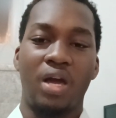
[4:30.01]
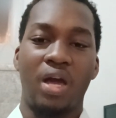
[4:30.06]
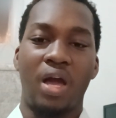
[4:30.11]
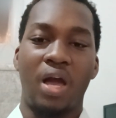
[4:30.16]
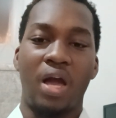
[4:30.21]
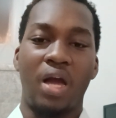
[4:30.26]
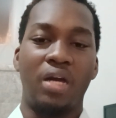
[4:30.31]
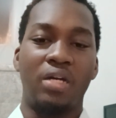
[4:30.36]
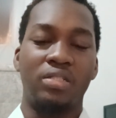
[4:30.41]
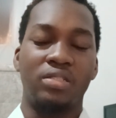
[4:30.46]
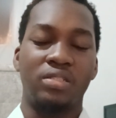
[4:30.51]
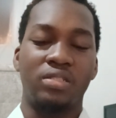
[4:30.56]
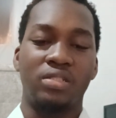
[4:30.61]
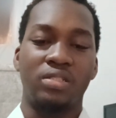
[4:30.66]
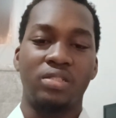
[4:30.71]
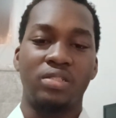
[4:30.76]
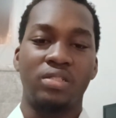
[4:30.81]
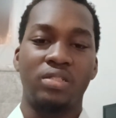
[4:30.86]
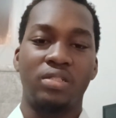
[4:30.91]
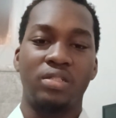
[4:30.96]
and
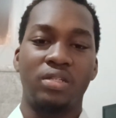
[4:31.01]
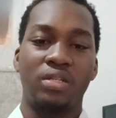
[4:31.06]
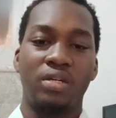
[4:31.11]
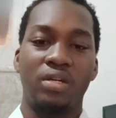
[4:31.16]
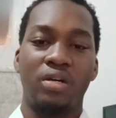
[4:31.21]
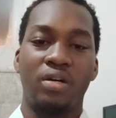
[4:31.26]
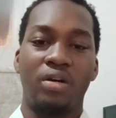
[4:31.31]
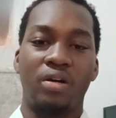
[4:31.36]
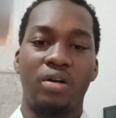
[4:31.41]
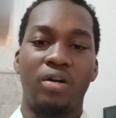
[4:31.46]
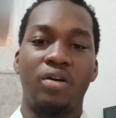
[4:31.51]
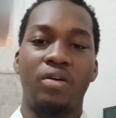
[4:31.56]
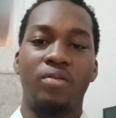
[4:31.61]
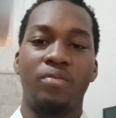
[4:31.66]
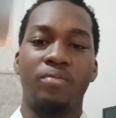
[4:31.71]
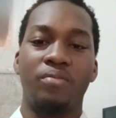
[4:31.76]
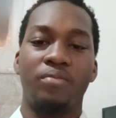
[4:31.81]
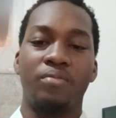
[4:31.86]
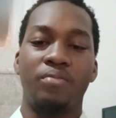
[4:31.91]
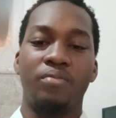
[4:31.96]

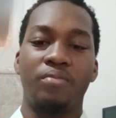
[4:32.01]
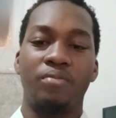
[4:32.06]
um,